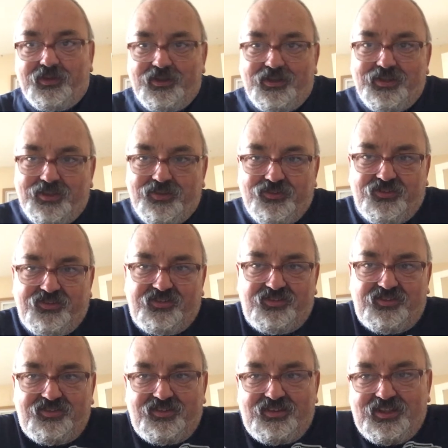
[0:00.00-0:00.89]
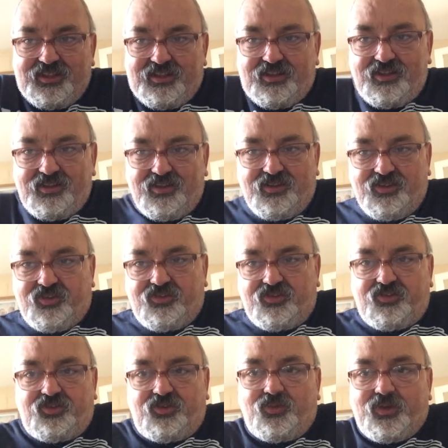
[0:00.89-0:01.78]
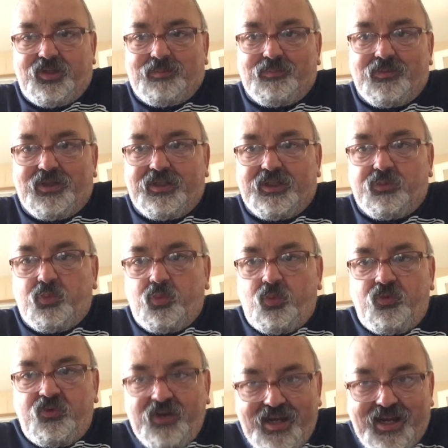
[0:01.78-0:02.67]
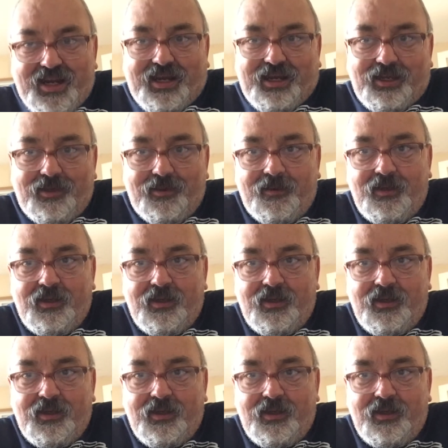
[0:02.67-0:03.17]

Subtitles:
It's extremely rare.